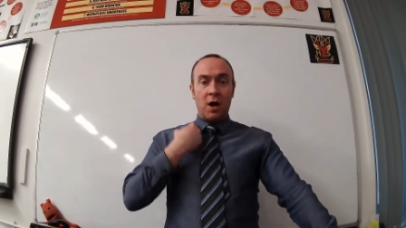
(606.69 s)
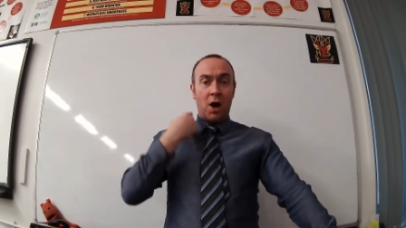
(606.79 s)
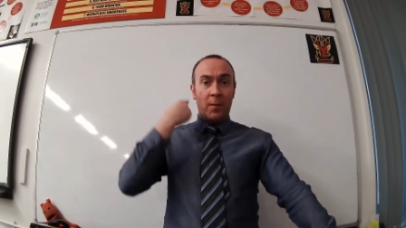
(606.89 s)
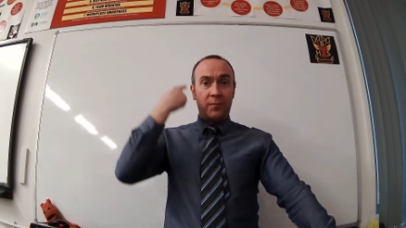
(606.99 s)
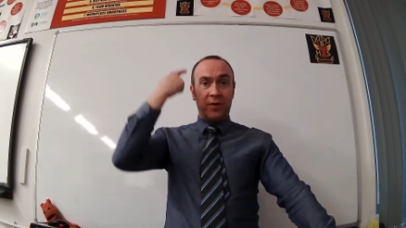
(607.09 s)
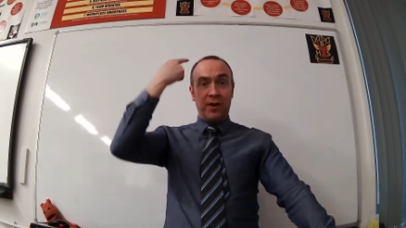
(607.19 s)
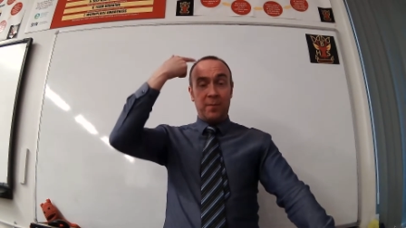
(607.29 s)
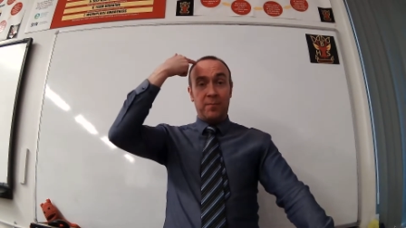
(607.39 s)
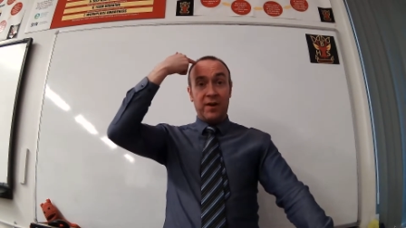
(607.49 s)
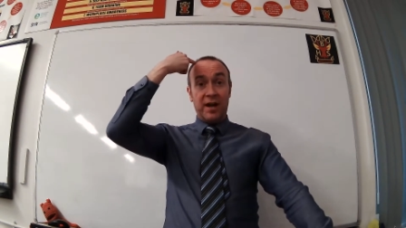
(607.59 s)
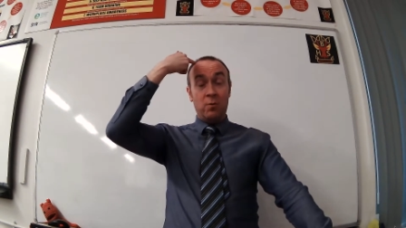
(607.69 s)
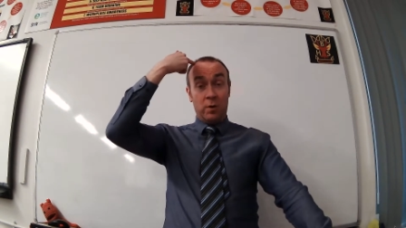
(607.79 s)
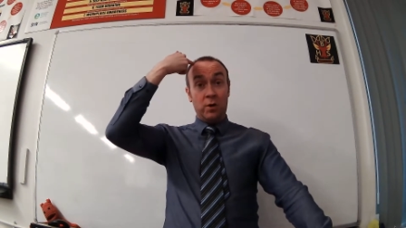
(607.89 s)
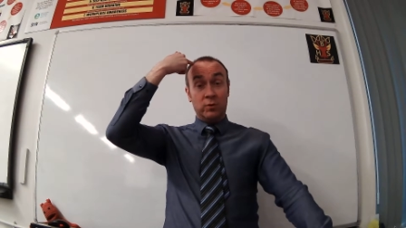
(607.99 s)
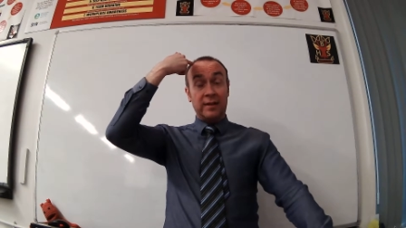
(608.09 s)
up to your brain, where
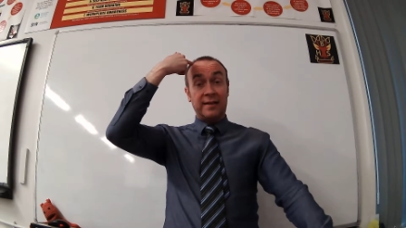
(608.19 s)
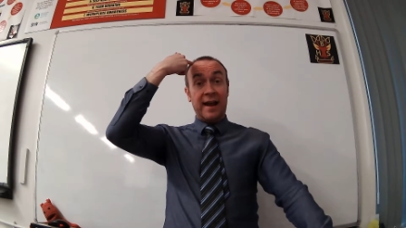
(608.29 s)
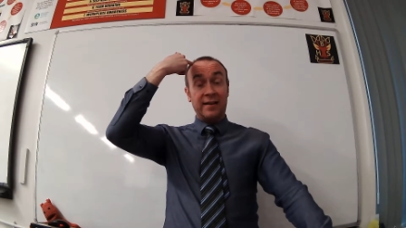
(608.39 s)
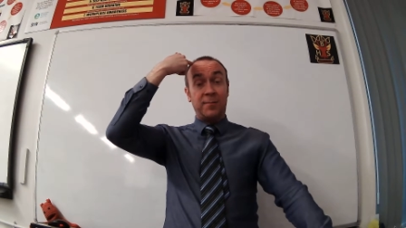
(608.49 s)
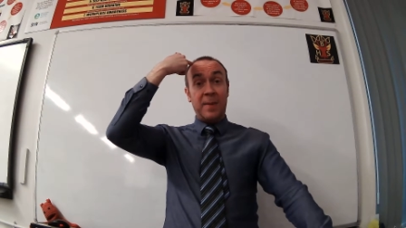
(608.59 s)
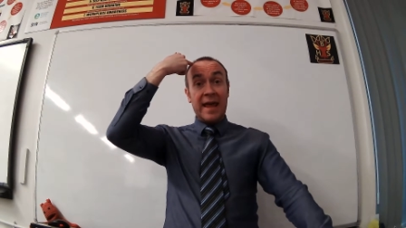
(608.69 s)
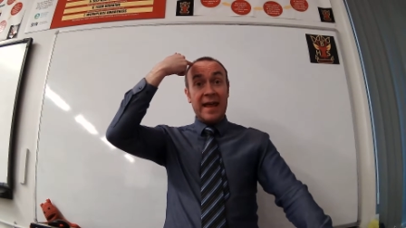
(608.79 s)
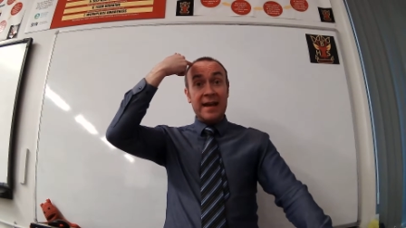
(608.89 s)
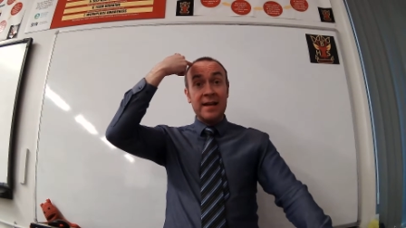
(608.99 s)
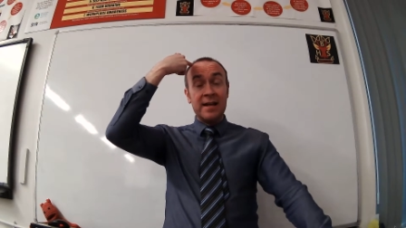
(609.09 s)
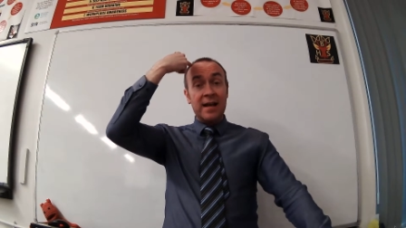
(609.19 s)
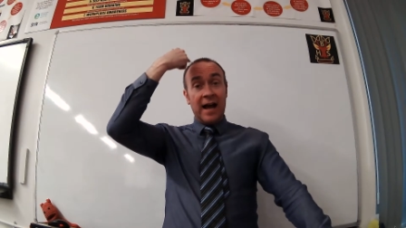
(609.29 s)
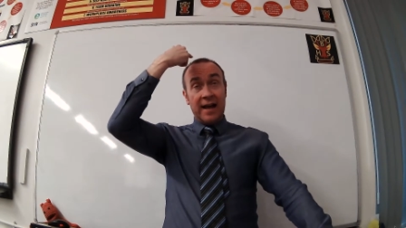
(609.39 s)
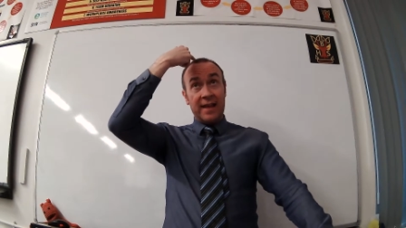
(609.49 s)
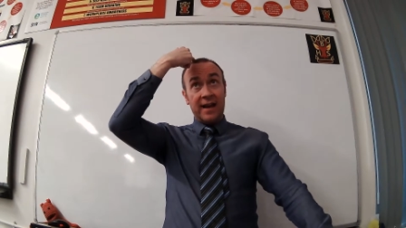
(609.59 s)
you'll detect pain,
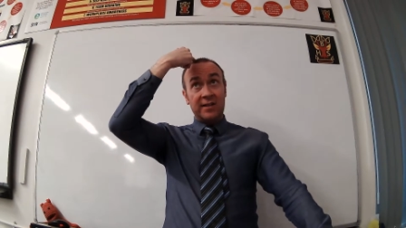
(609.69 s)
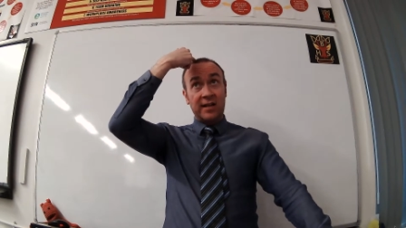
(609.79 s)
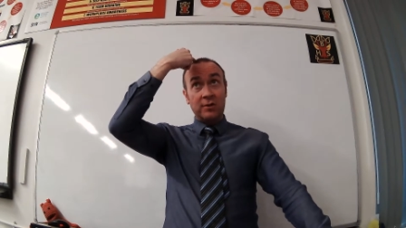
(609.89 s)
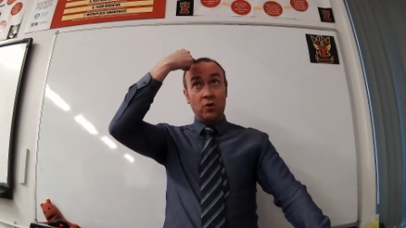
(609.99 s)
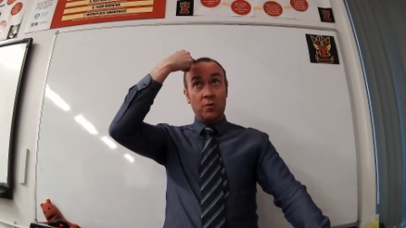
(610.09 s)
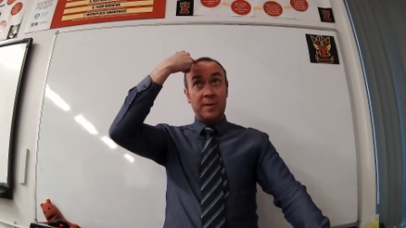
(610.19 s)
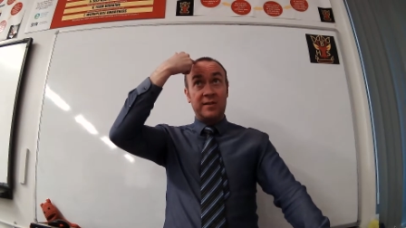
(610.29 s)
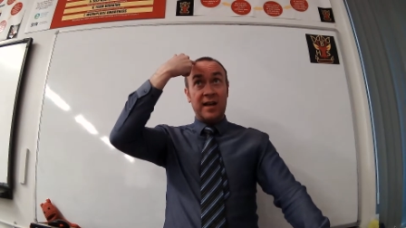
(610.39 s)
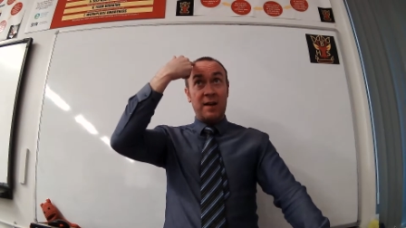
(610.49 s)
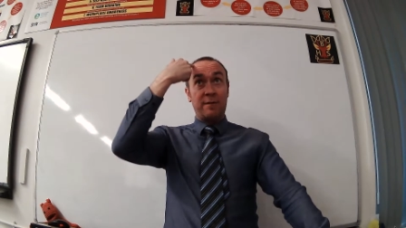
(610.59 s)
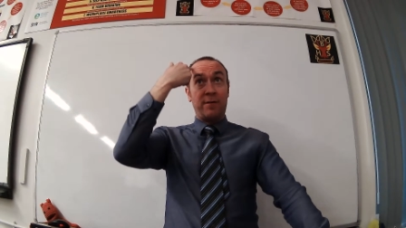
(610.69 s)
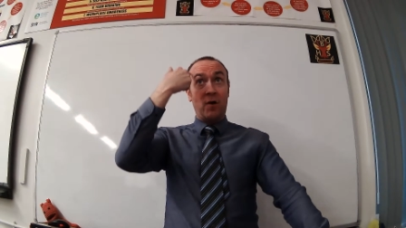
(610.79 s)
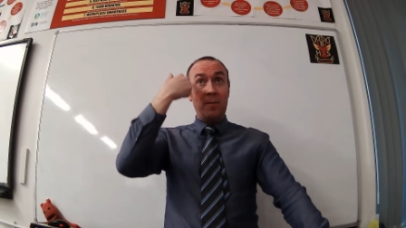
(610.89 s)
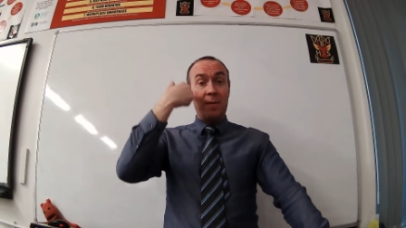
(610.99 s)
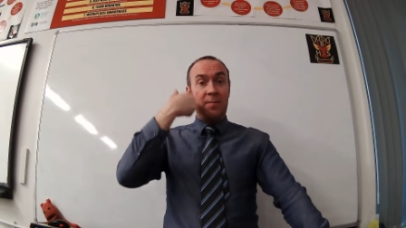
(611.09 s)
and then a signal will be sent
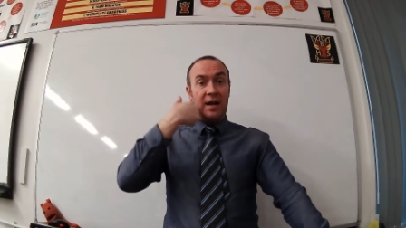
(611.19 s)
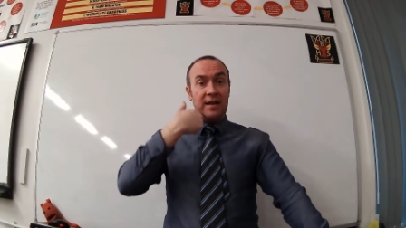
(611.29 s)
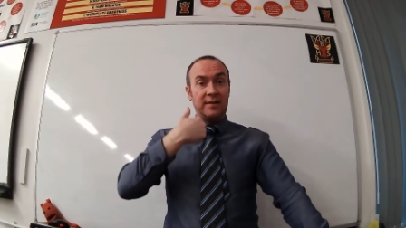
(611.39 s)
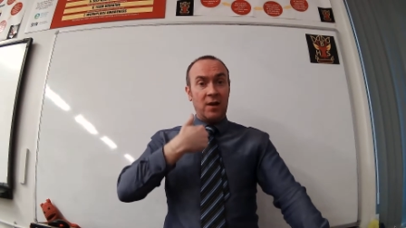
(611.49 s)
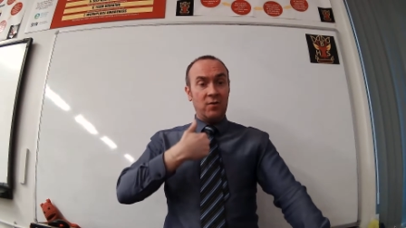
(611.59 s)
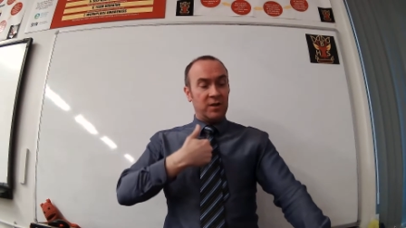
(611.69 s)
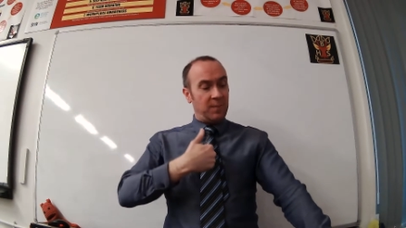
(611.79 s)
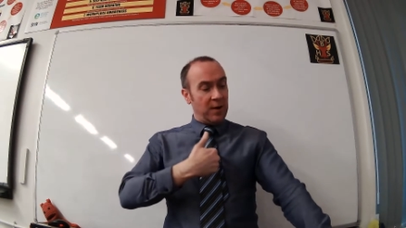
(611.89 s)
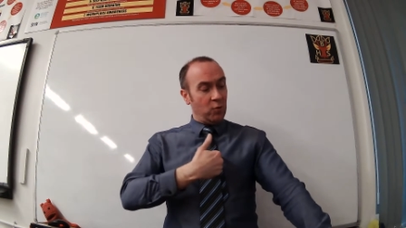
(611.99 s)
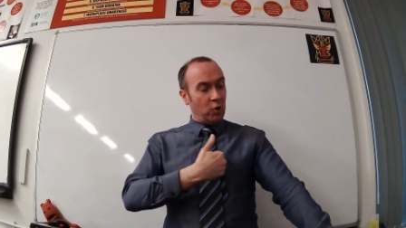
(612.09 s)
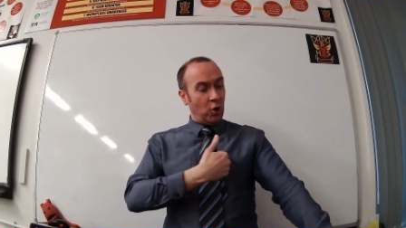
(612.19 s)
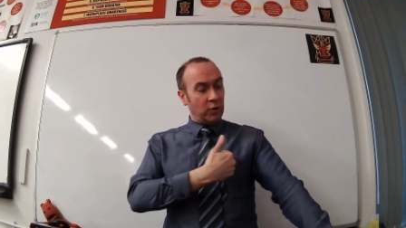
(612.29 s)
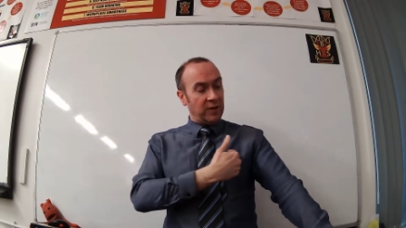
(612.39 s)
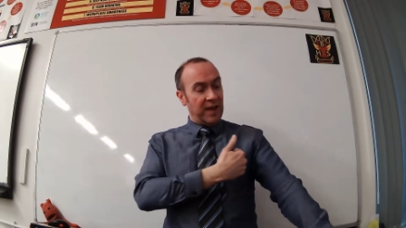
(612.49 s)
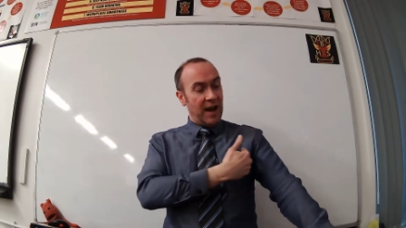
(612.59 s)
from the brain down the spinal
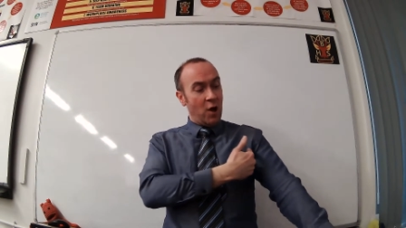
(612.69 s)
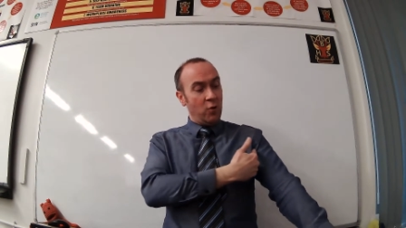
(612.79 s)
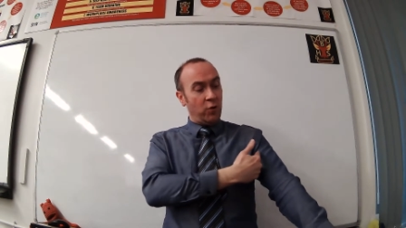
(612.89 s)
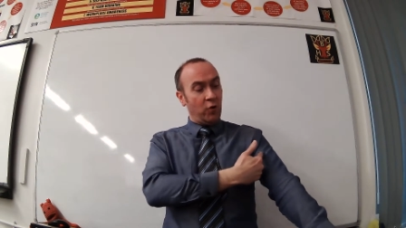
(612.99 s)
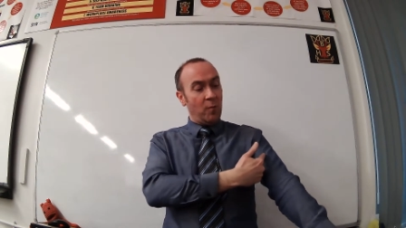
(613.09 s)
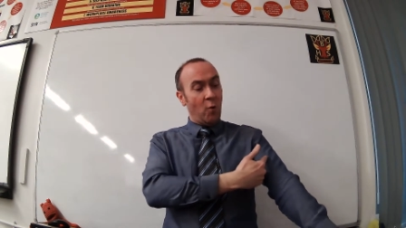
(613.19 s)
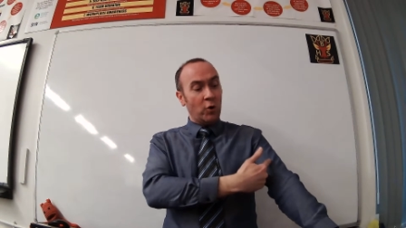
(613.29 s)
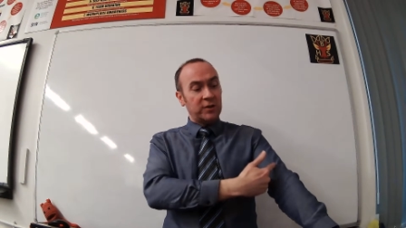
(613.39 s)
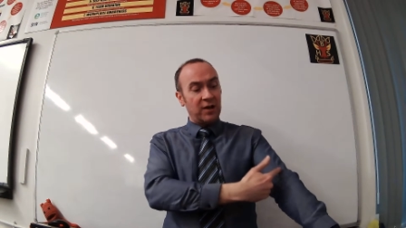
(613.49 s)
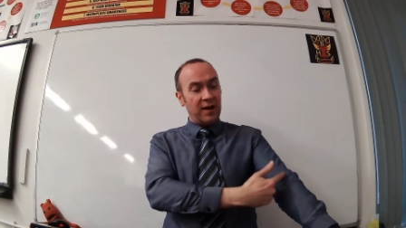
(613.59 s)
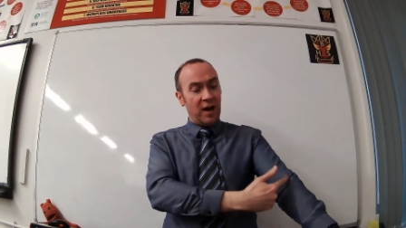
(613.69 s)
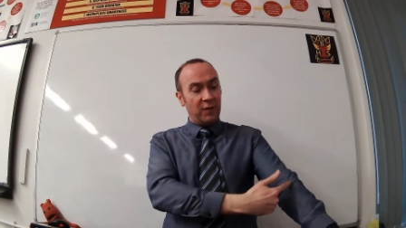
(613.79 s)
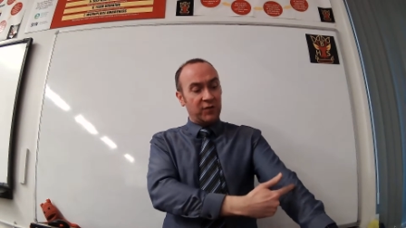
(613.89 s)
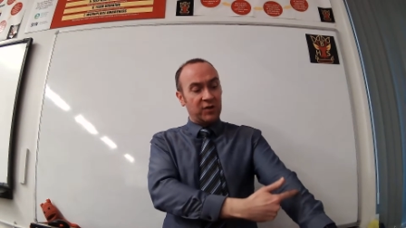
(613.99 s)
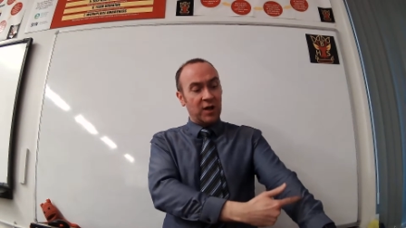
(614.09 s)
cord, then out through motor
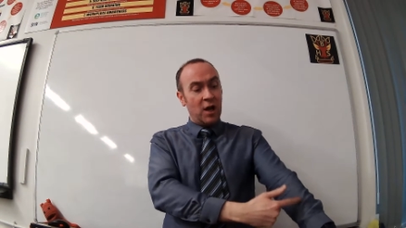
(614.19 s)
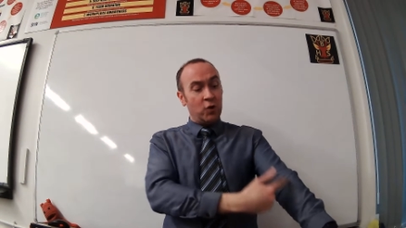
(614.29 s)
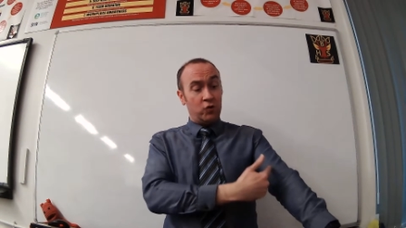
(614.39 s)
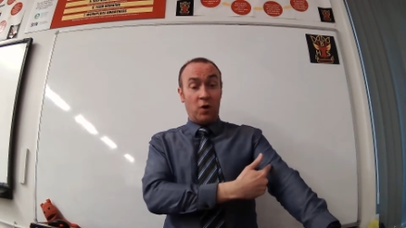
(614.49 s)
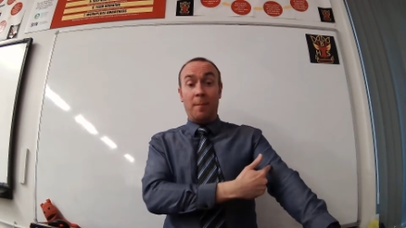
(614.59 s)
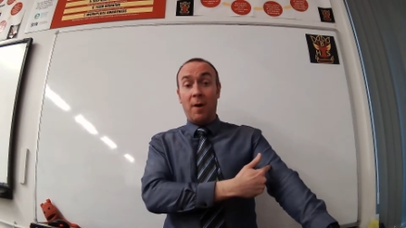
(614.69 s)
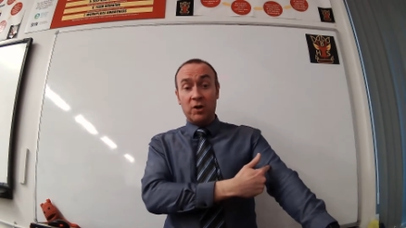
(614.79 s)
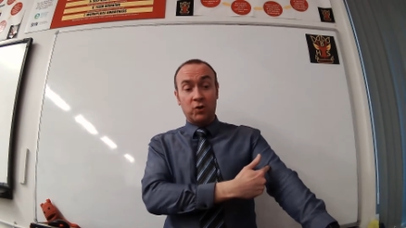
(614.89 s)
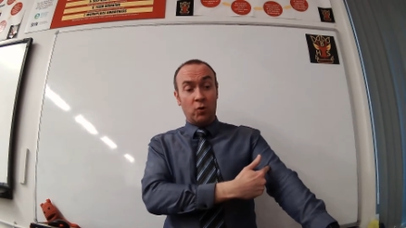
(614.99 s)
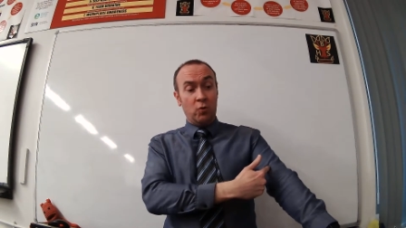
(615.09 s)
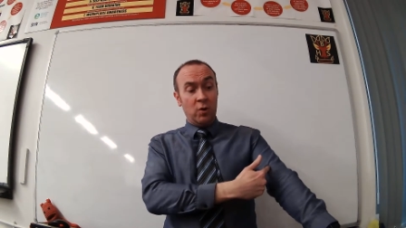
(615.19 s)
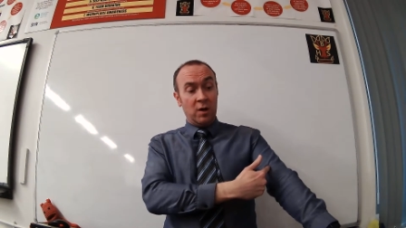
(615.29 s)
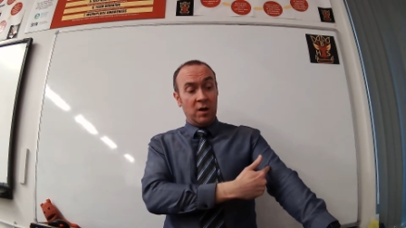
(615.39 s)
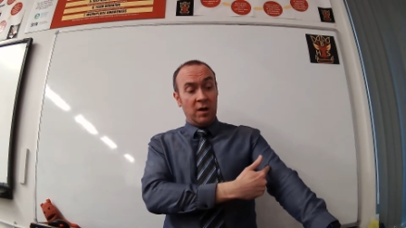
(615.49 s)
nerves to a muscle,